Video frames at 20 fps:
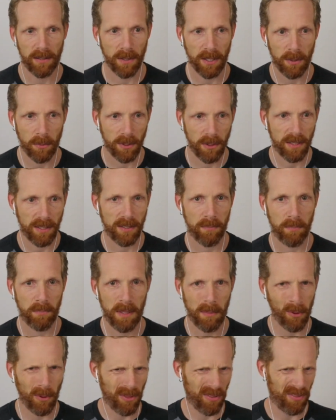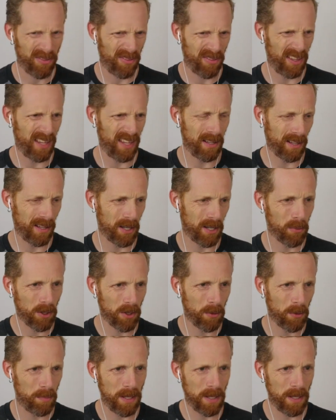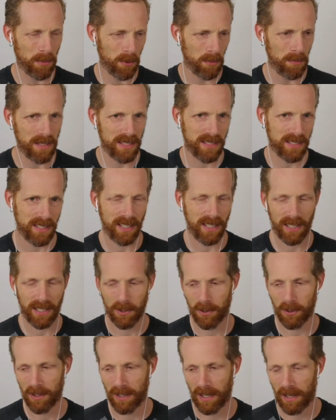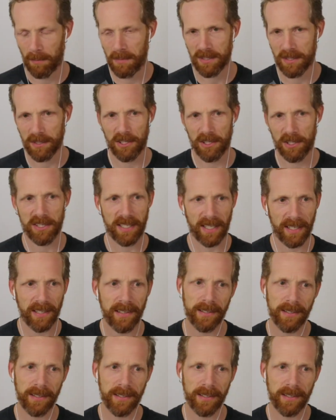Like, what do people think? Like, what are people missing or not misunderstanding?